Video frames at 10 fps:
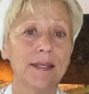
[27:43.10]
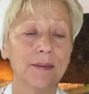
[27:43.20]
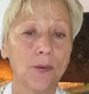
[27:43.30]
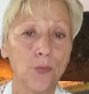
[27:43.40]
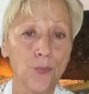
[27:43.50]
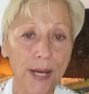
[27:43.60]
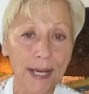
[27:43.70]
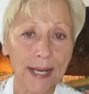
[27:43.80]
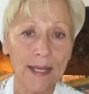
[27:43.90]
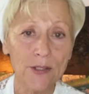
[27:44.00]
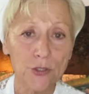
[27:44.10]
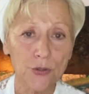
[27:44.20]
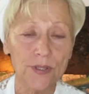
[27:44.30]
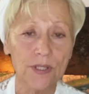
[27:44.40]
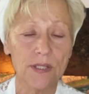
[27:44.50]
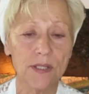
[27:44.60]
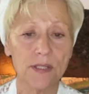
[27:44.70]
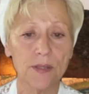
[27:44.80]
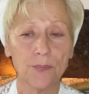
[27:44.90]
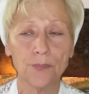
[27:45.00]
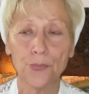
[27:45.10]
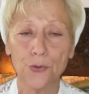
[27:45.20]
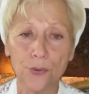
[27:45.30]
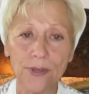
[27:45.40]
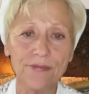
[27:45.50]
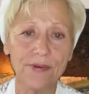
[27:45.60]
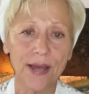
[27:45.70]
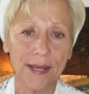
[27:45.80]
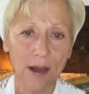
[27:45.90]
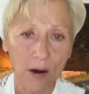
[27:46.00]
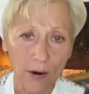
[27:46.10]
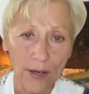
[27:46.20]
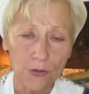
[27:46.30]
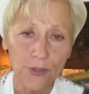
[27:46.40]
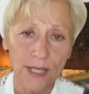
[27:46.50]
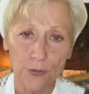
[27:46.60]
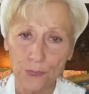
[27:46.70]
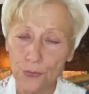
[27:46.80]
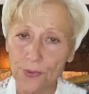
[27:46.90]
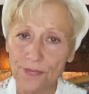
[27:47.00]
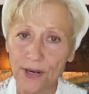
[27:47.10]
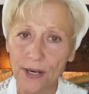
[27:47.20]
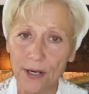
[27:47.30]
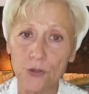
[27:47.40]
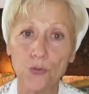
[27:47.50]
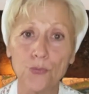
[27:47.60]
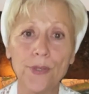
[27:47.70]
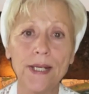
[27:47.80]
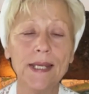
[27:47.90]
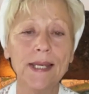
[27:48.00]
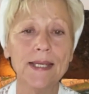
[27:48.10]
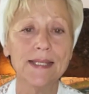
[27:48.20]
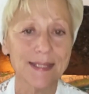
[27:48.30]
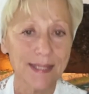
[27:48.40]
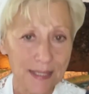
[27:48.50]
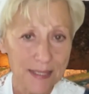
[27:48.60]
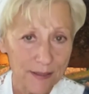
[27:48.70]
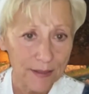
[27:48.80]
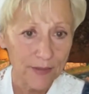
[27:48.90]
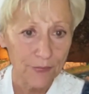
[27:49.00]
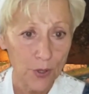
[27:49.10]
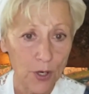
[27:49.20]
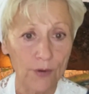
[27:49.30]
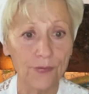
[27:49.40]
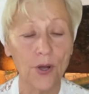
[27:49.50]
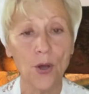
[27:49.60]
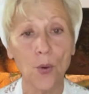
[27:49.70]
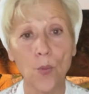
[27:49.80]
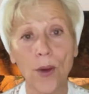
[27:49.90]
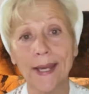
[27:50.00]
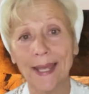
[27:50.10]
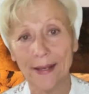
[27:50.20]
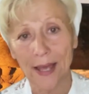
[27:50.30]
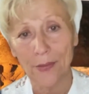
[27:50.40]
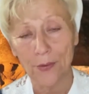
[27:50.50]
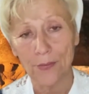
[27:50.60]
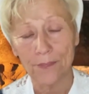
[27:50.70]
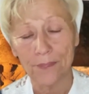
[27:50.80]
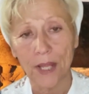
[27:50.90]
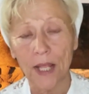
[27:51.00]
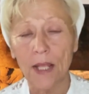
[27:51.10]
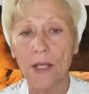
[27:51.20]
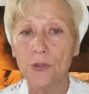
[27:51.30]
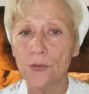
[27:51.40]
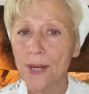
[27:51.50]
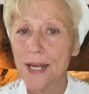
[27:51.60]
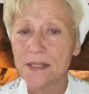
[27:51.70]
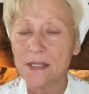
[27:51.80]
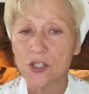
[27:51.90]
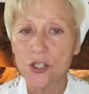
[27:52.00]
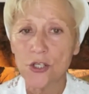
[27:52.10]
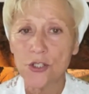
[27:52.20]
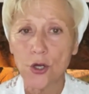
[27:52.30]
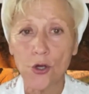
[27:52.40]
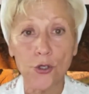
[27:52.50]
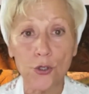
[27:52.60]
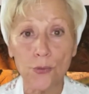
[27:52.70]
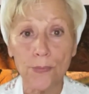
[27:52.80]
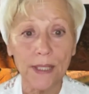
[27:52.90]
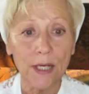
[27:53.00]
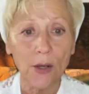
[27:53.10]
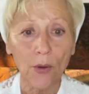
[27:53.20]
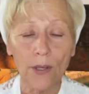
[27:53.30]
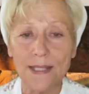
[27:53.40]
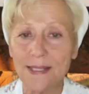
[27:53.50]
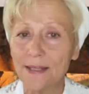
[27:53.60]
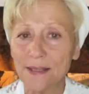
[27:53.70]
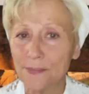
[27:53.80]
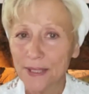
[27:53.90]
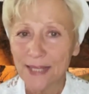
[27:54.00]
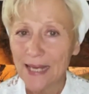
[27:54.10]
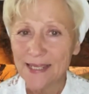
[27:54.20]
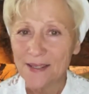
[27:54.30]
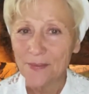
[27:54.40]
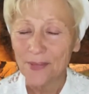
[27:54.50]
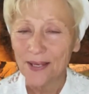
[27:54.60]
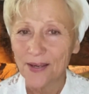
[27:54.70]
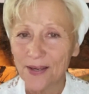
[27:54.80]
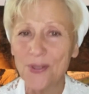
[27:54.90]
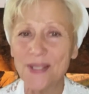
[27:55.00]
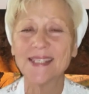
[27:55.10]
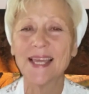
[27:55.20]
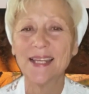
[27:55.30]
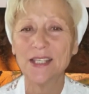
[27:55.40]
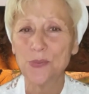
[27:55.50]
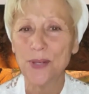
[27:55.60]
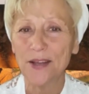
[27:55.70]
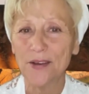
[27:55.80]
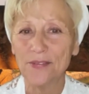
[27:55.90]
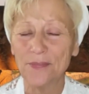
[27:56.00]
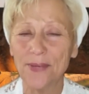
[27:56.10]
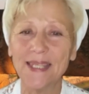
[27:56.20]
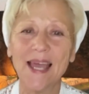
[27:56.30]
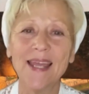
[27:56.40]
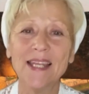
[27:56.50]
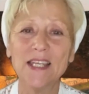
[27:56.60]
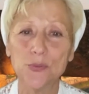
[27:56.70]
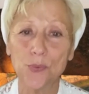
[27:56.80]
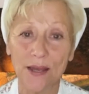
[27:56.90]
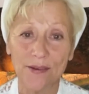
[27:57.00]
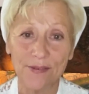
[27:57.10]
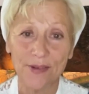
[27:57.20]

really enter this purified heart, to get a purified heart, to really sincerely love one another. The rest is just ecumenical sentimentalism. We say that we love, but unless we have